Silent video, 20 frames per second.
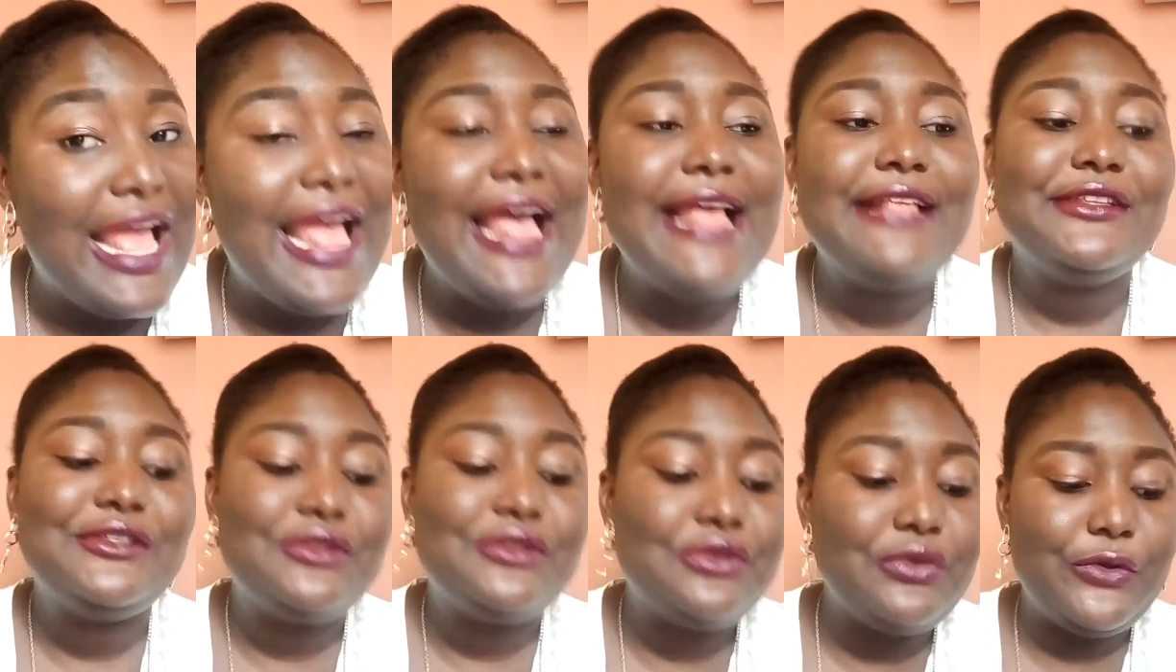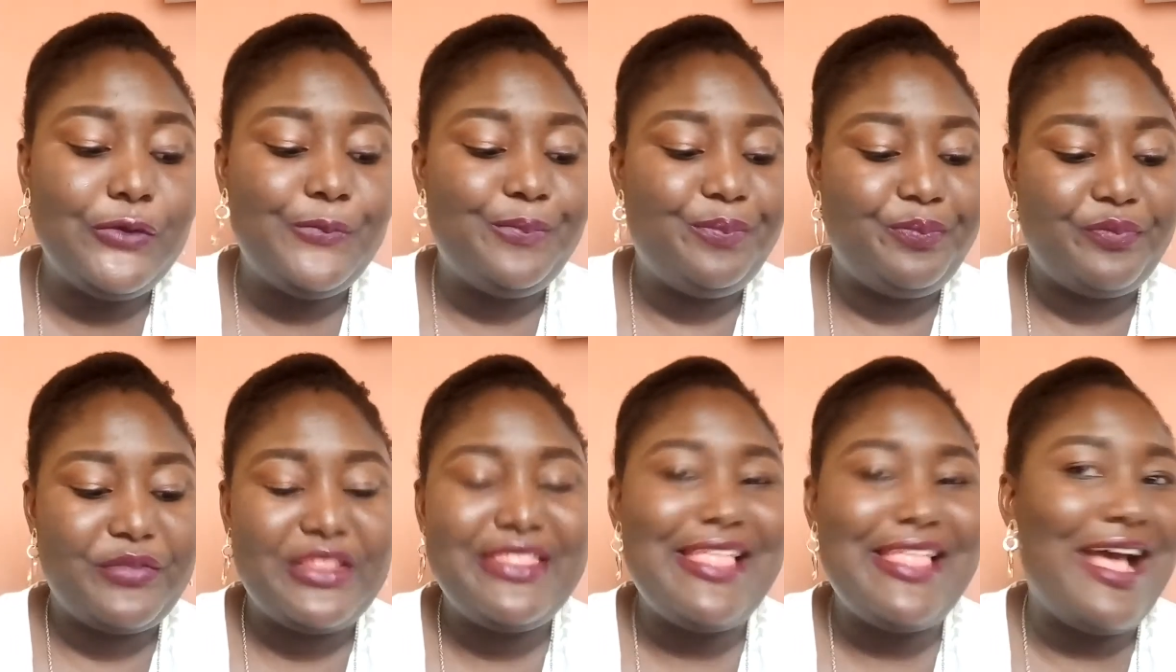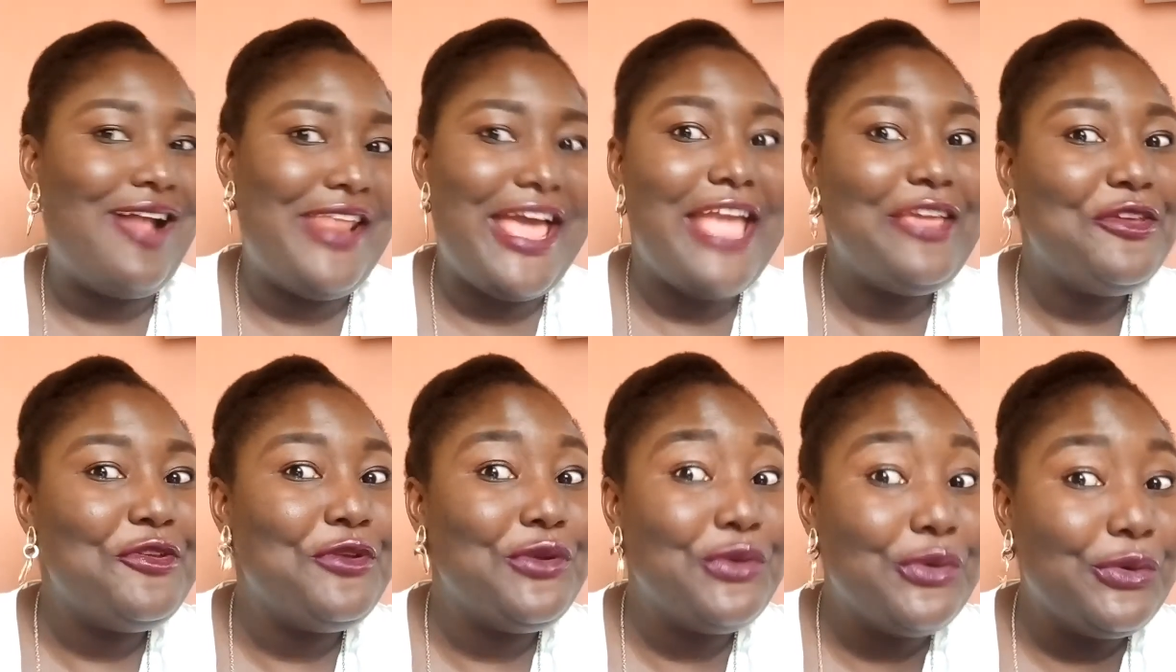So now that you
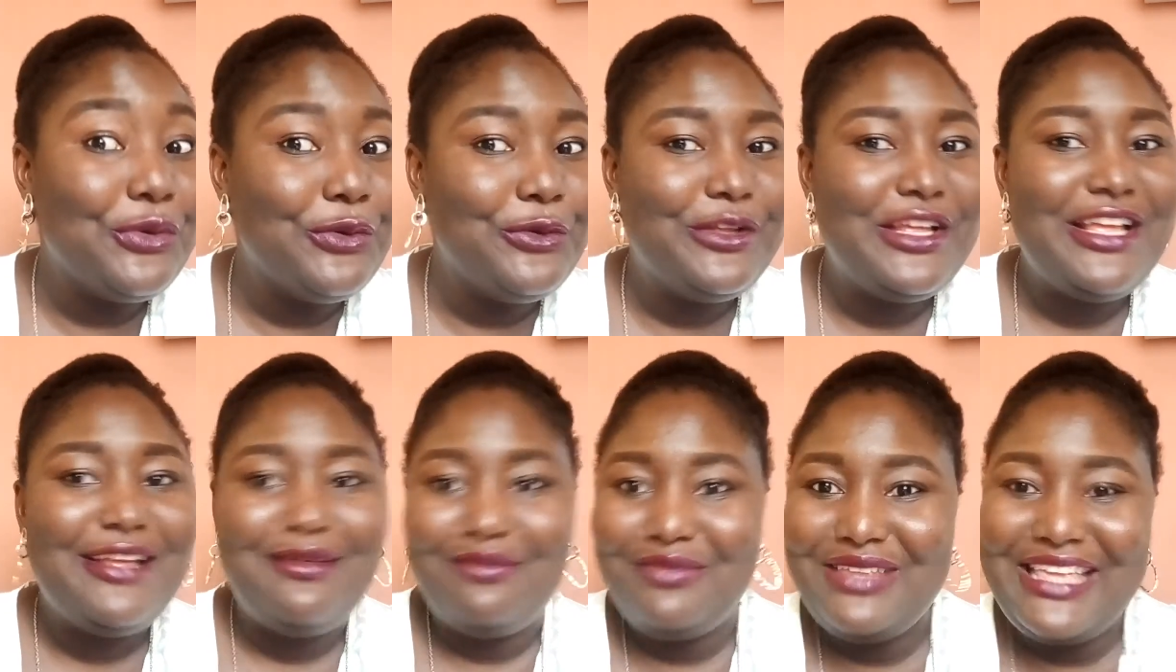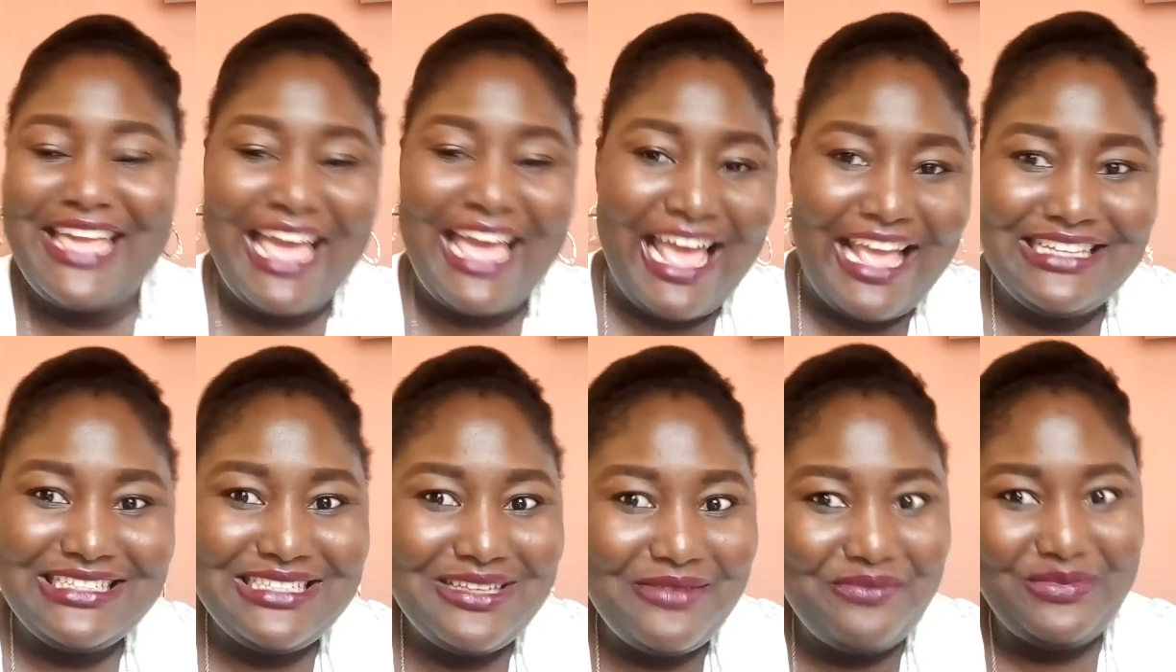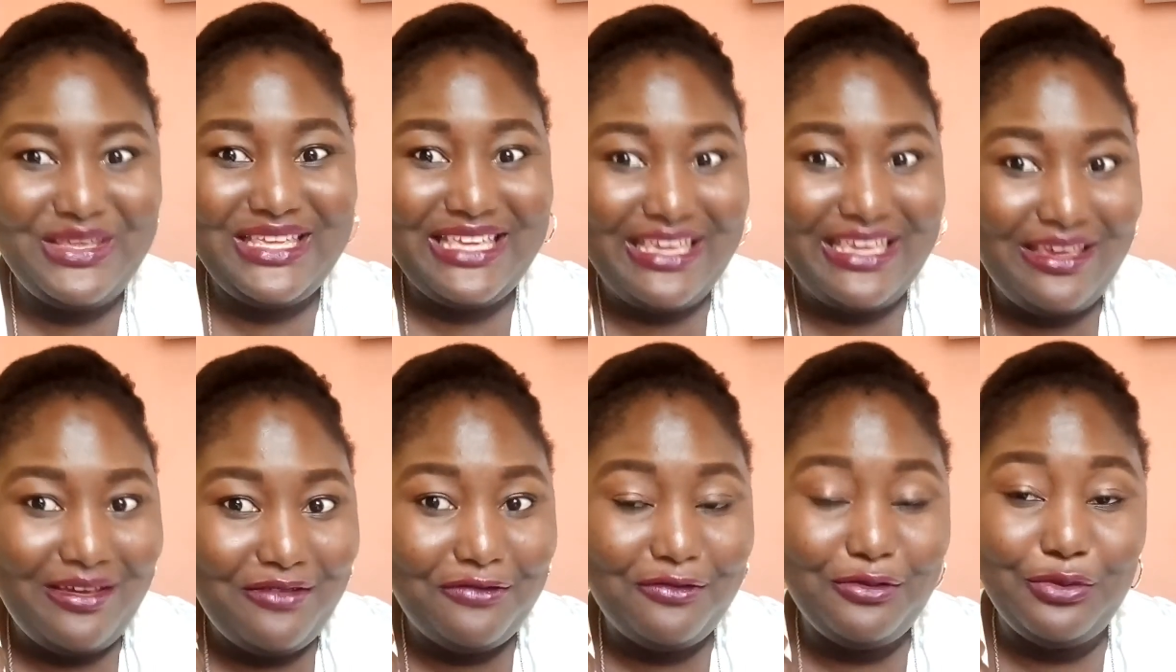know, guys, be
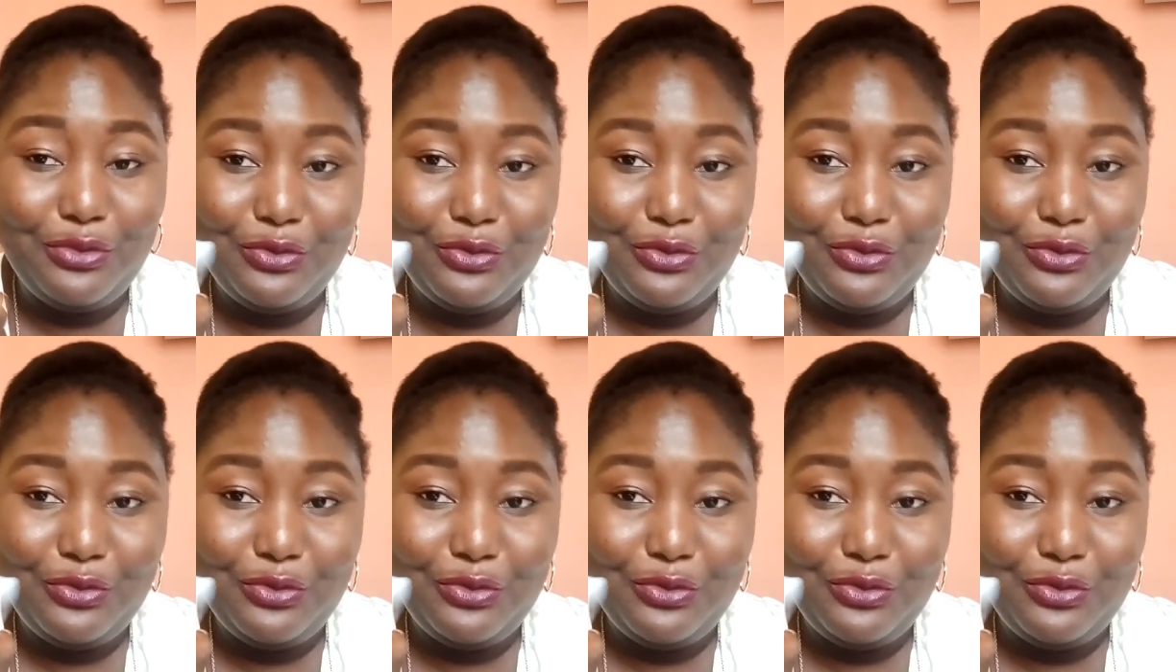careful,